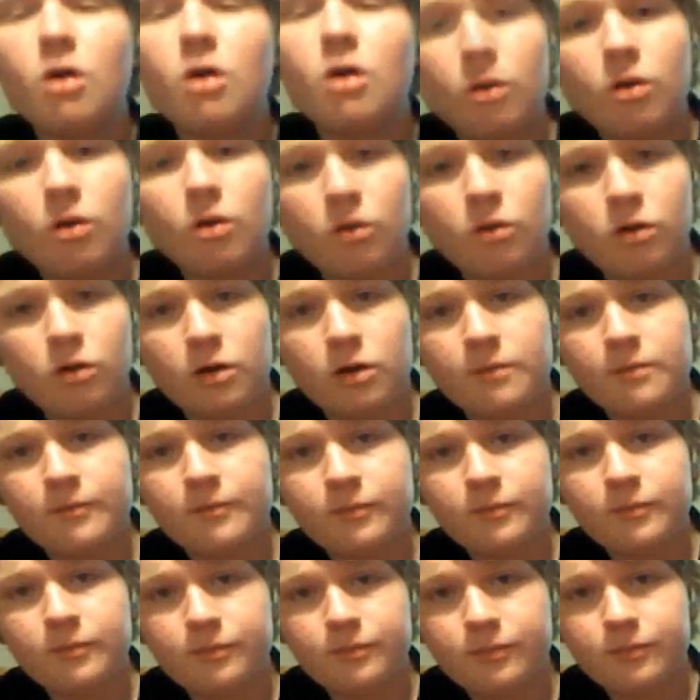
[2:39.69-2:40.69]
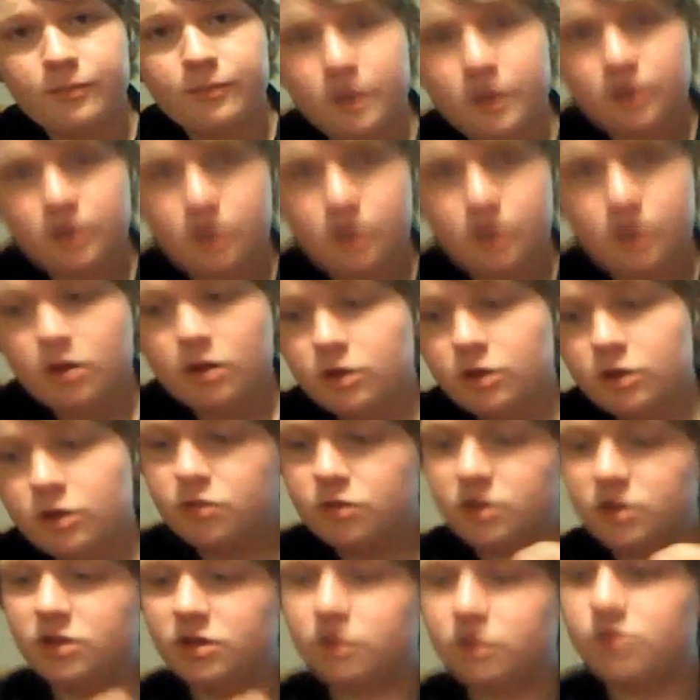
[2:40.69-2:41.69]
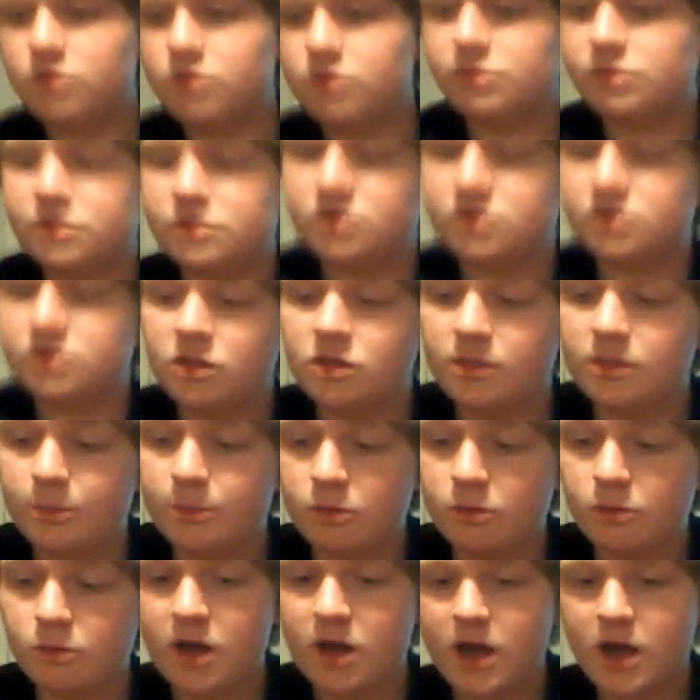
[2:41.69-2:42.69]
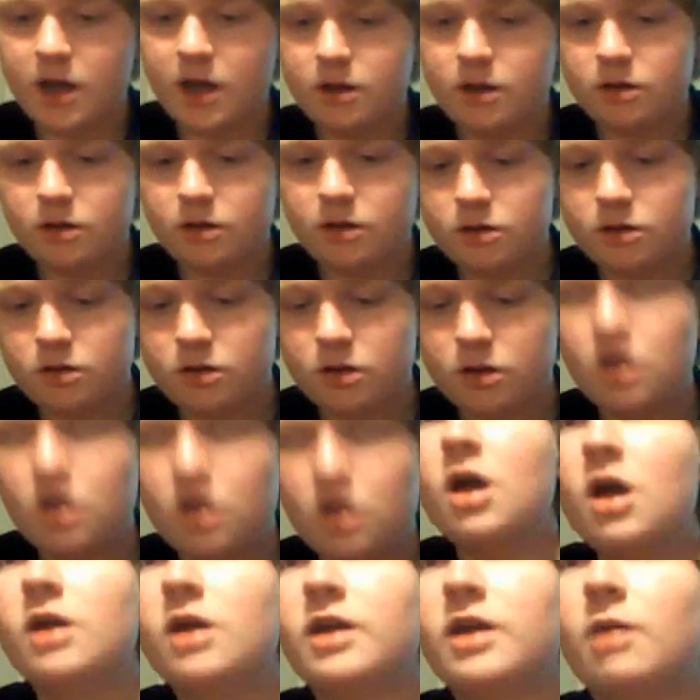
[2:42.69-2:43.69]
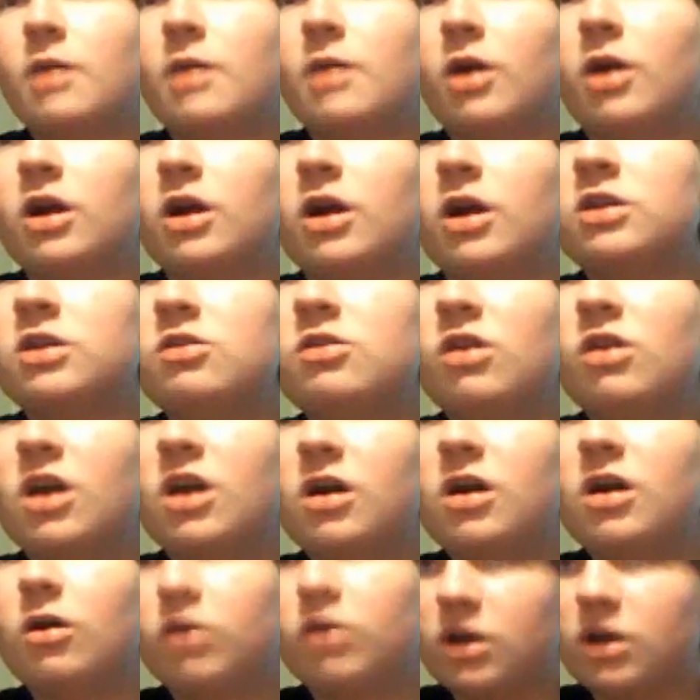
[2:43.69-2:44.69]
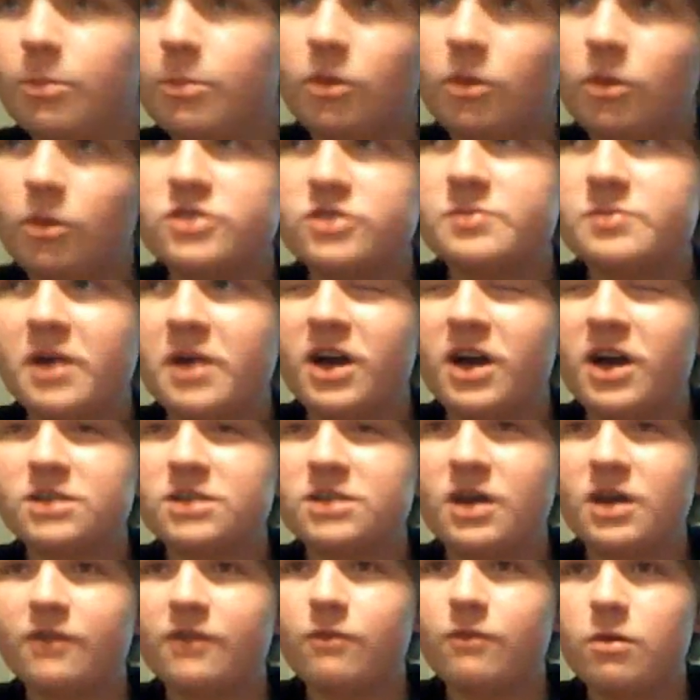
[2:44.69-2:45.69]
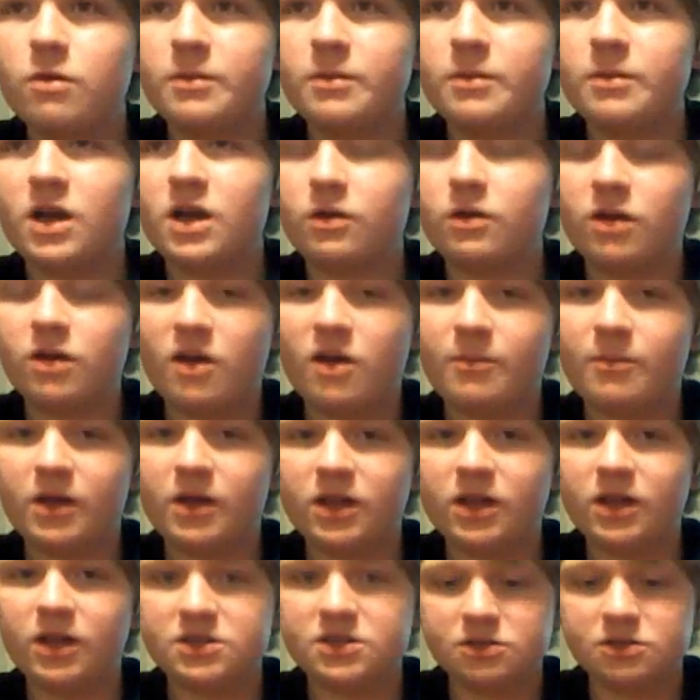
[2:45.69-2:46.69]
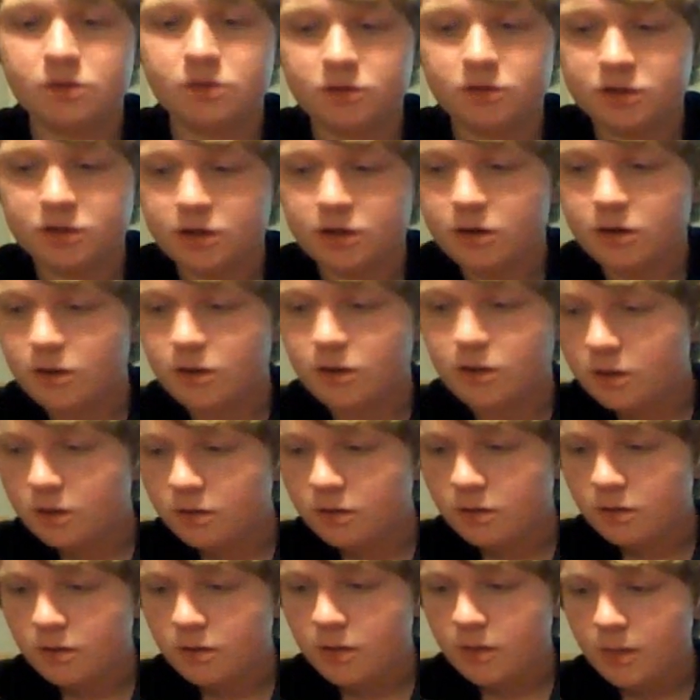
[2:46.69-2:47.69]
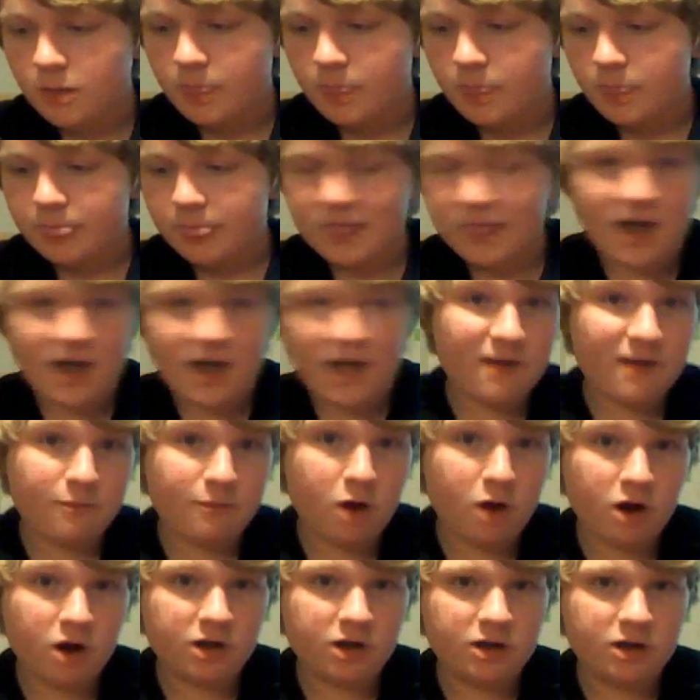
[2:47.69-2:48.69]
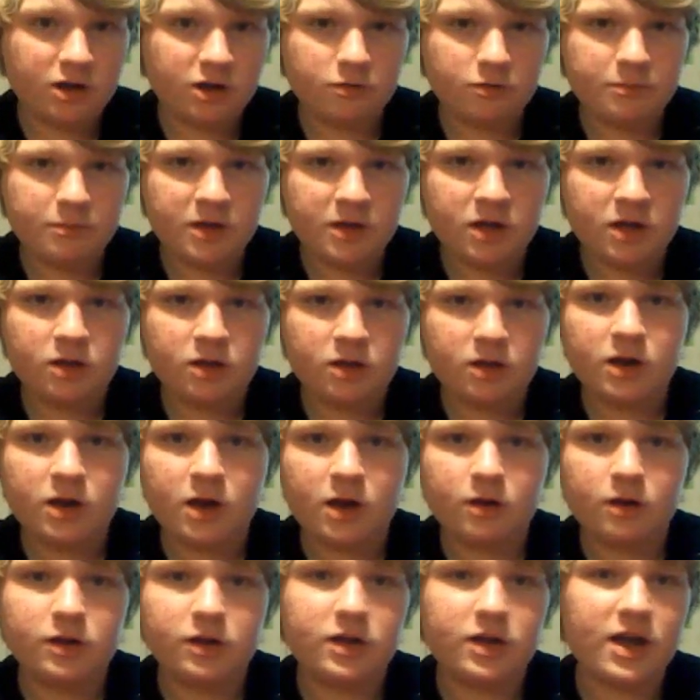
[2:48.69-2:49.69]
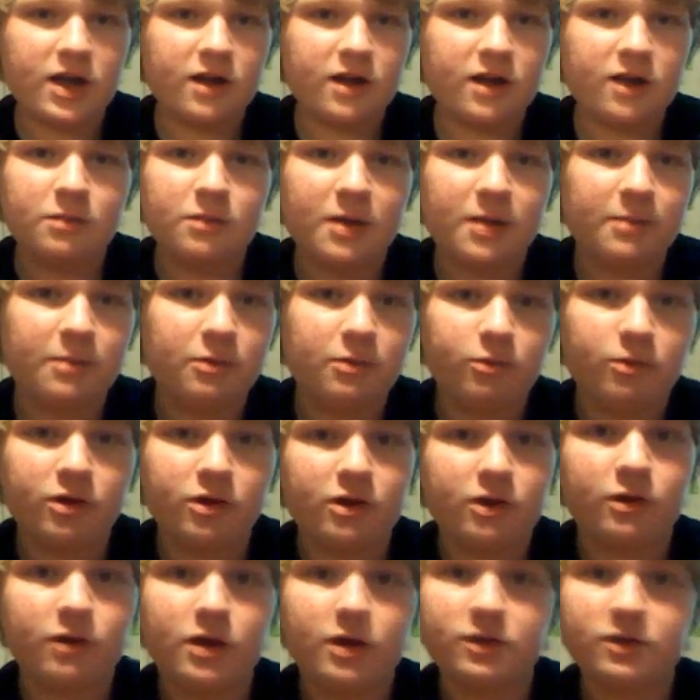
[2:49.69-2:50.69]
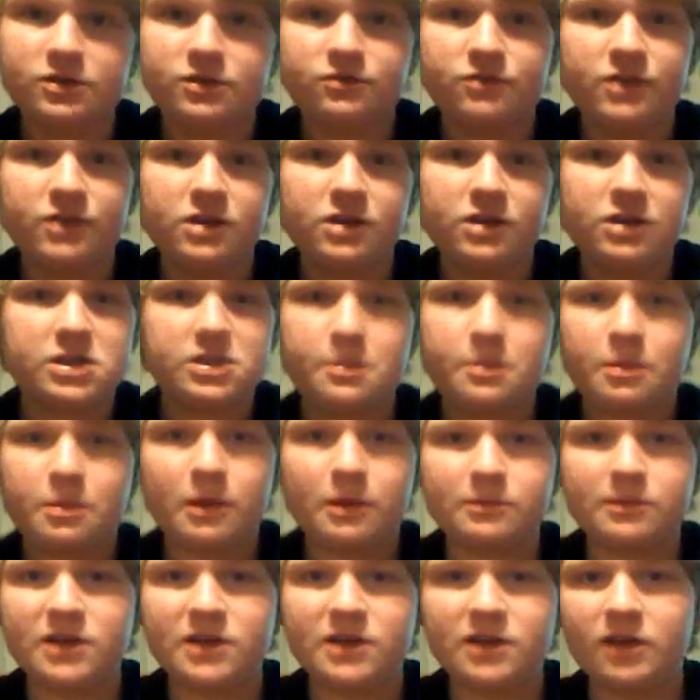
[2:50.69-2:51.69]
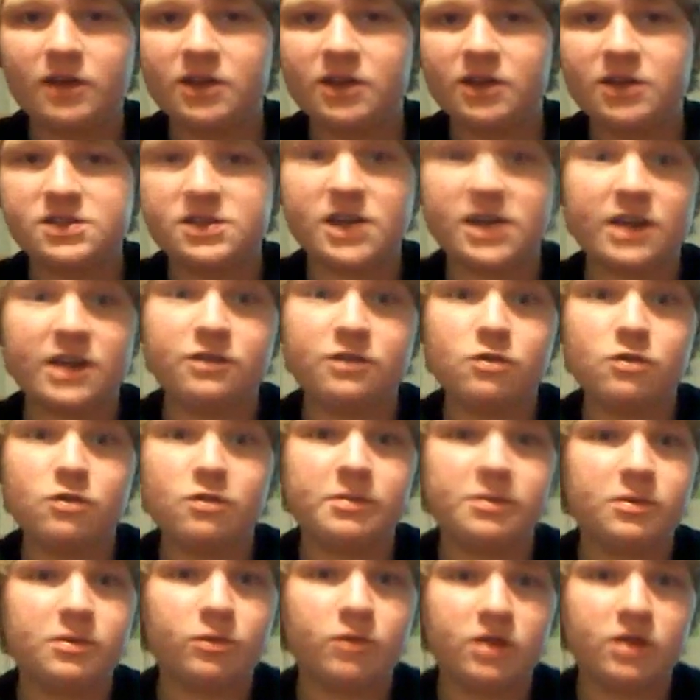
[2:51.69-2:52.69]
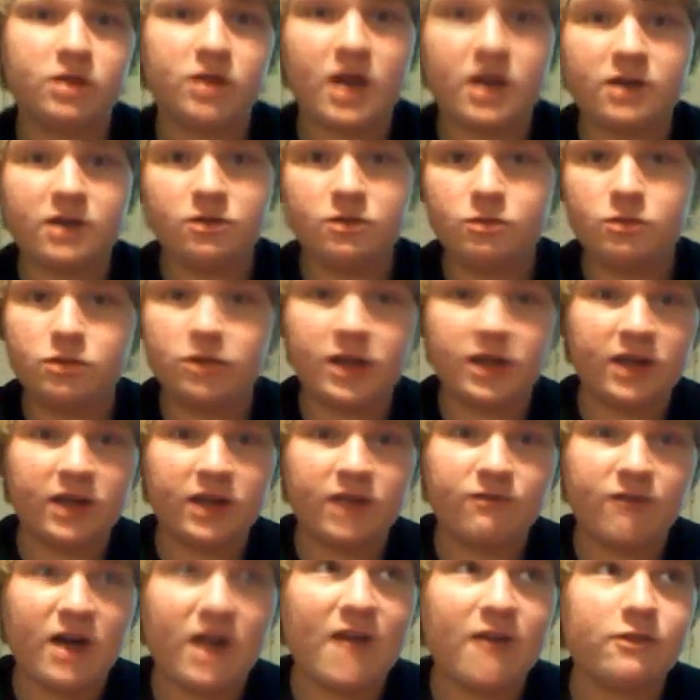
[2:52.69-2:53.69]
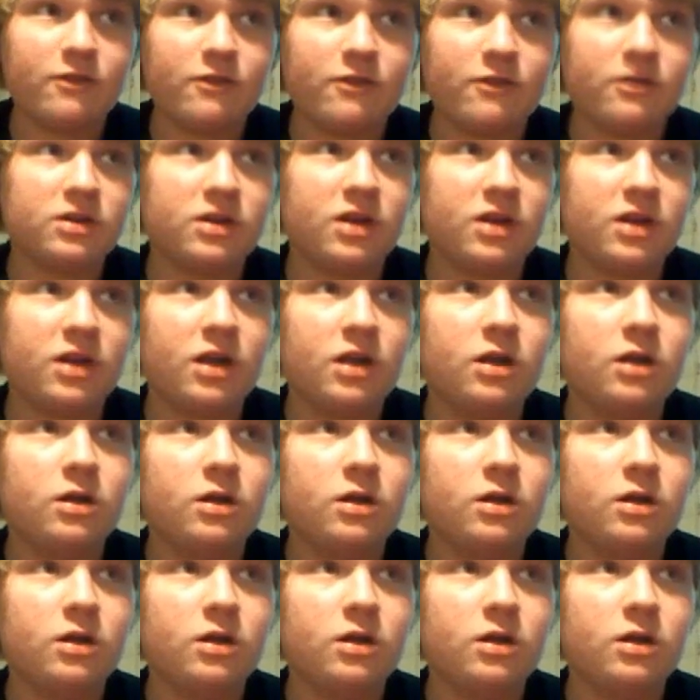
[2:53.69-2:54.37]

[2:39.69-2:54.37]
Or you can use the beret. Now, Mark, can you come hold this box mag for me? I don't have my legs to hold it. I have Mark here with me. Now, you might be wondering how these videos get pumped out like this. I do them in one. I do like 5 in one day.